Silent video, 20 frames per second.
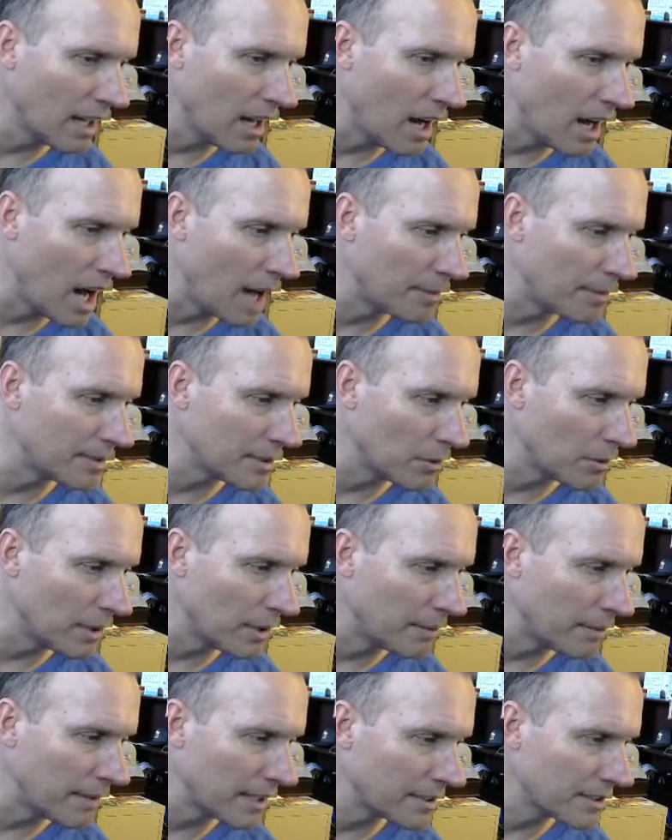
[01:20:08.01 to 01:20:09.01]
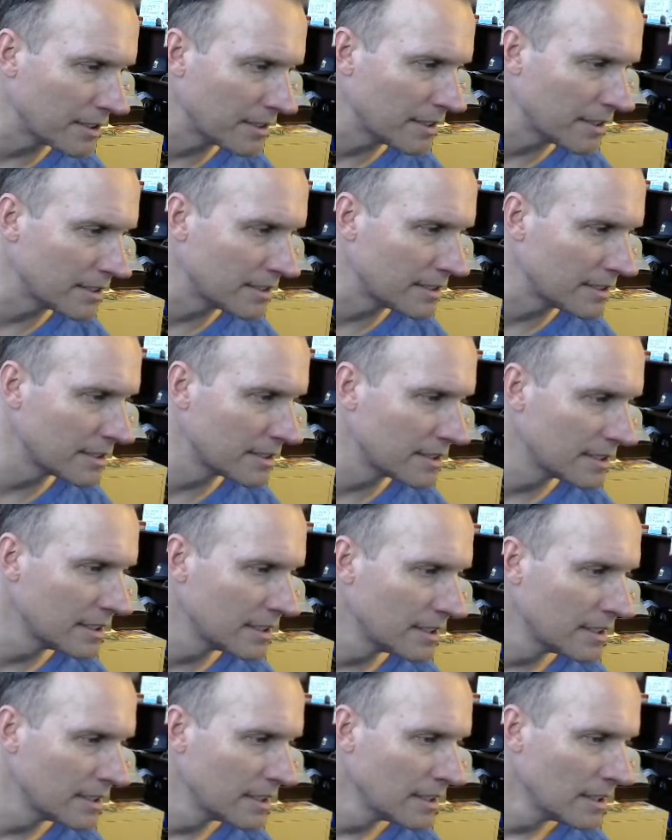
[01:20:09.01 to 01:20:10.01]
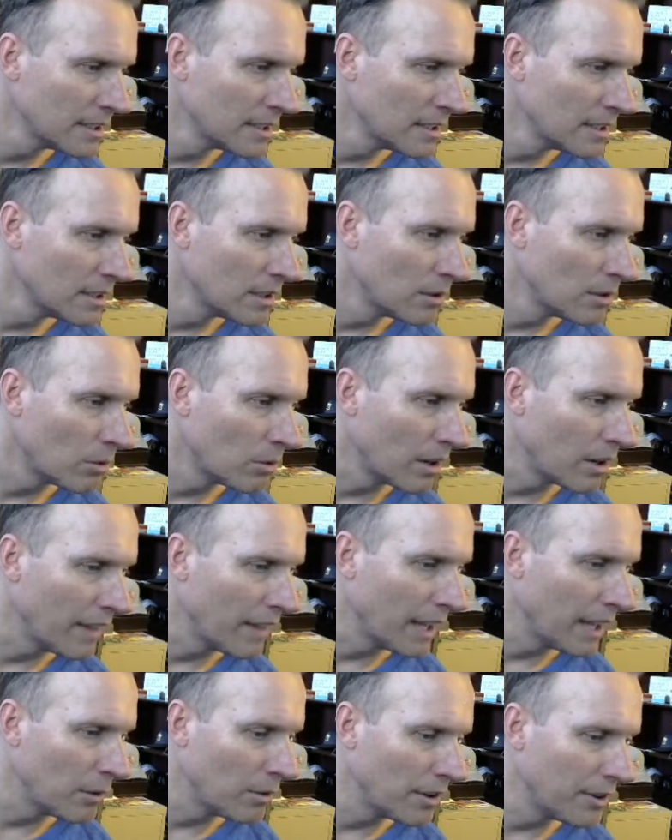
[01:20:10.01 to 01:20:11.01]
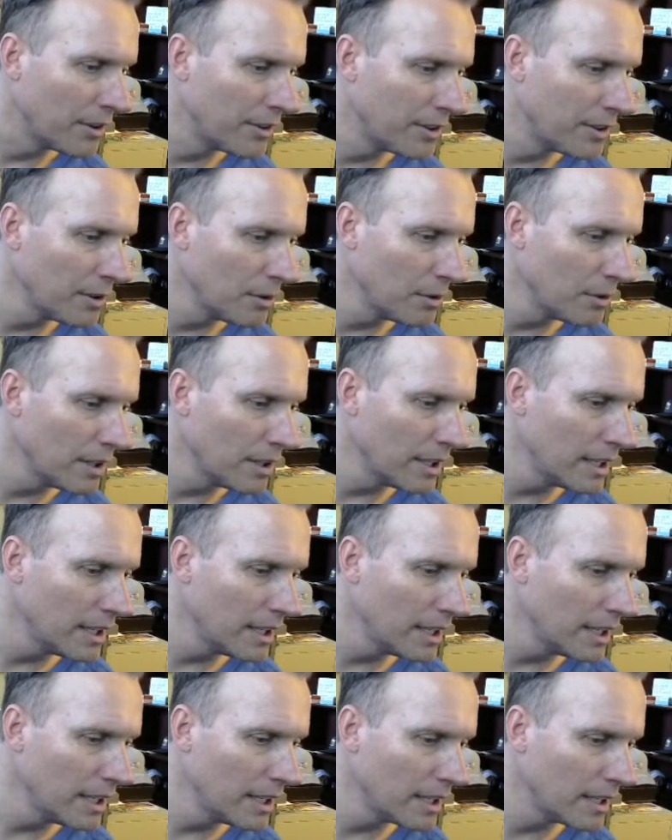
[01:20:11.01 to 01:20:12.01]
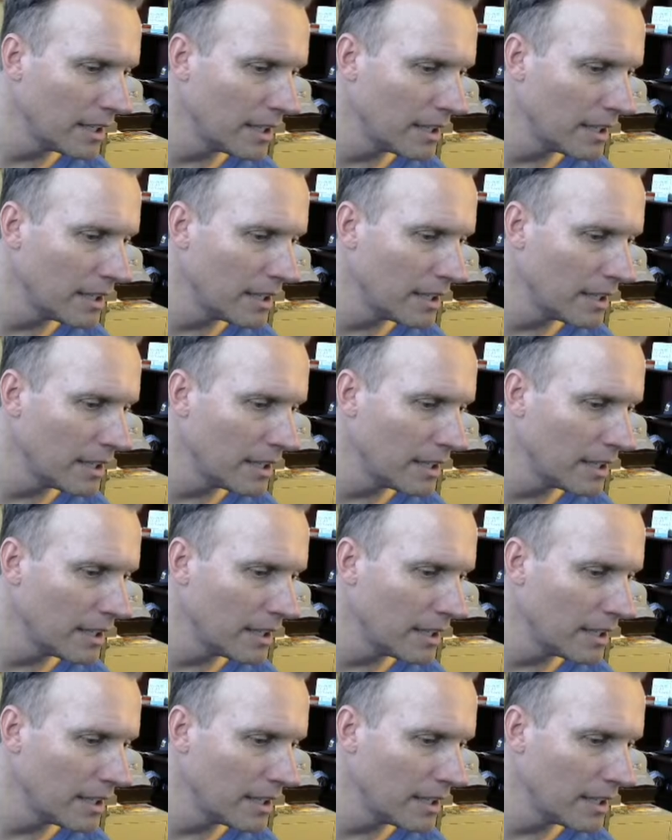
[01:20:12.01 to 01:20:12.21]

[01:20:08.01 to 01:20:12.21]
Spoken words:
opposite way to make sure this is where they would do it.